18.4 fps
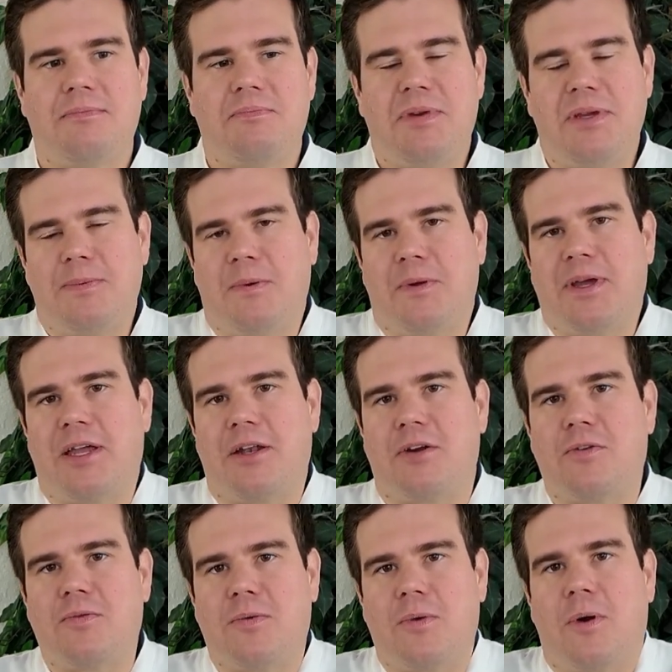people get
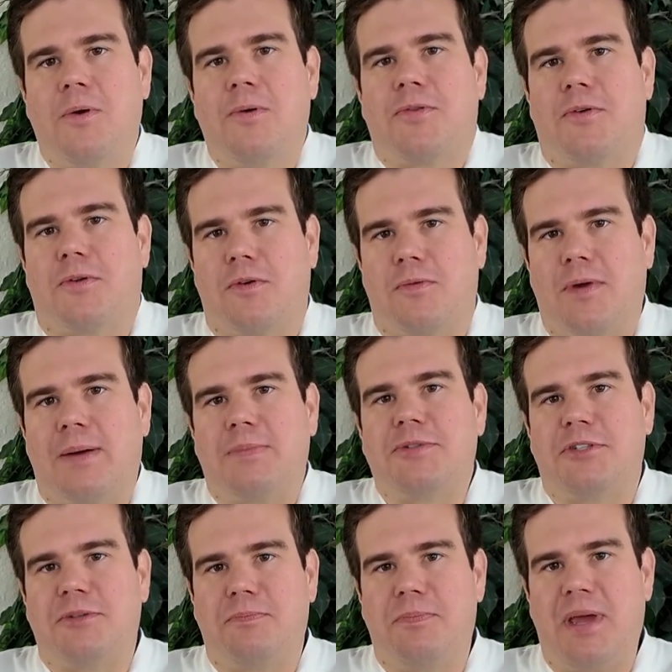a growth or
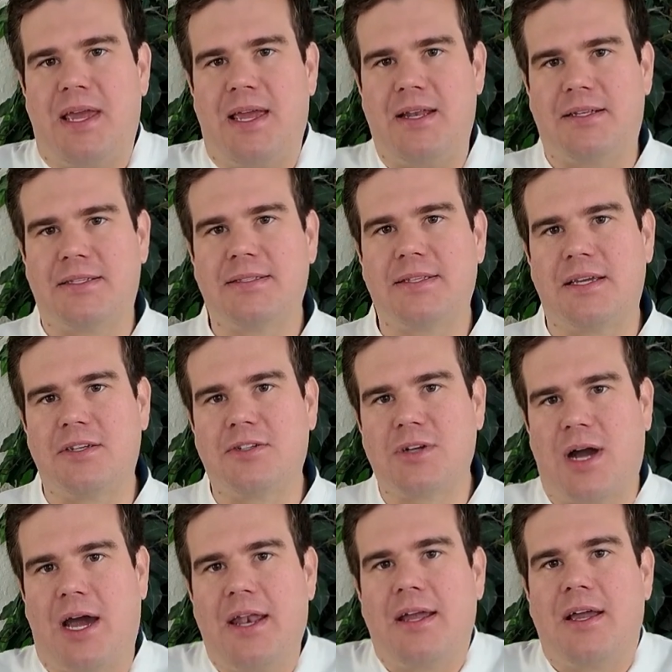eruption pain as they
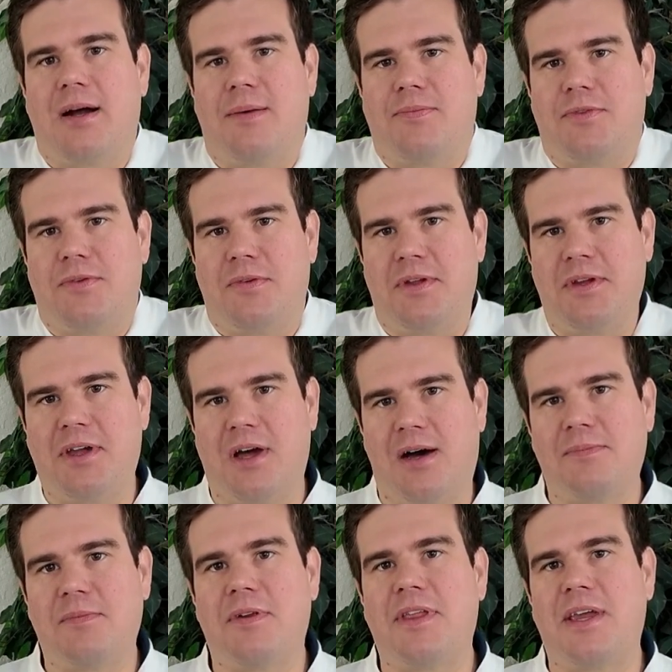try to come through the
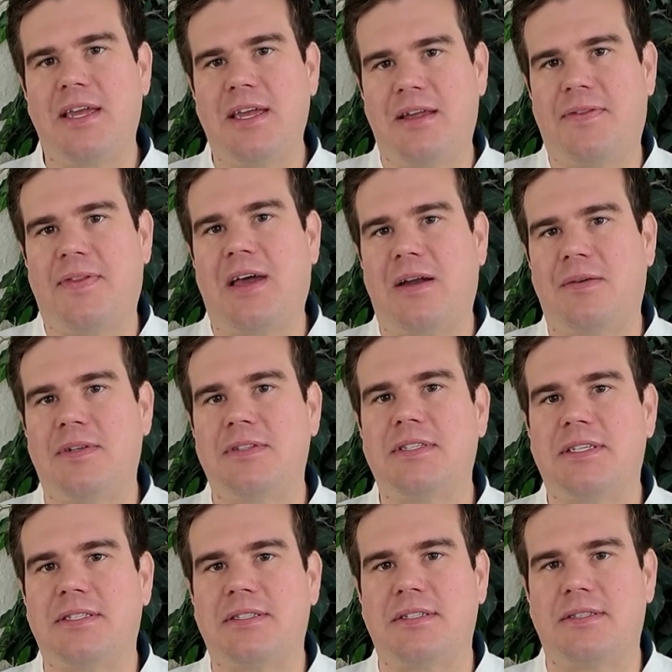gum or they hit that
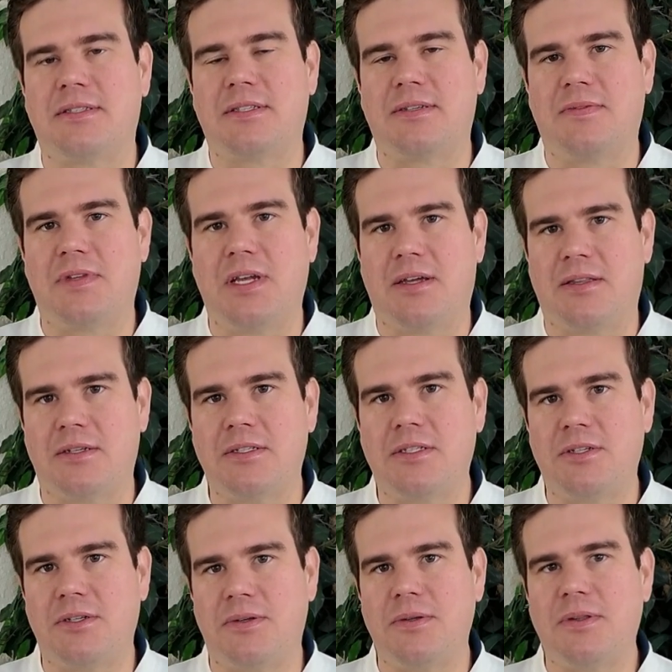resistance of the other
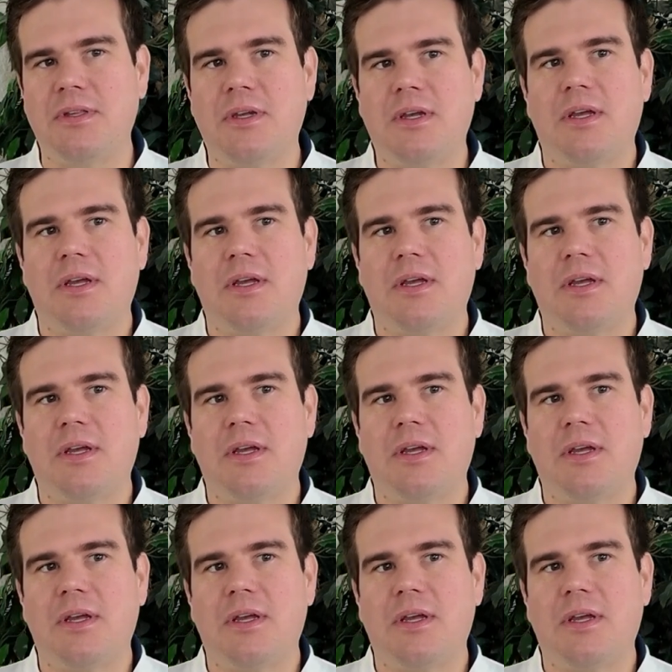tooth.